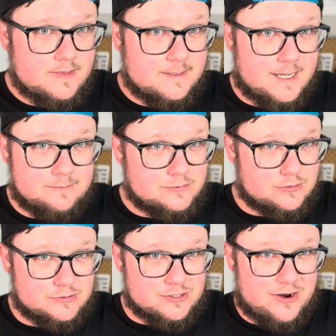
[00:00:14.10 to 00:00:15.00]
I'm
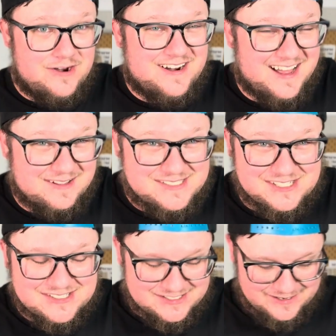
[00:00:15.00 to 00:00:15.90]
so sorry. I'm
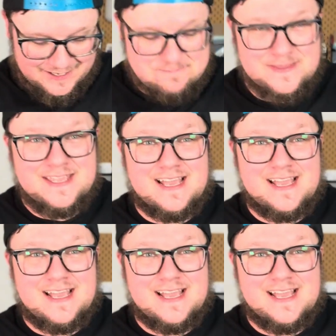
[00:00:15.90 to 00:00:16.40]
so sorry.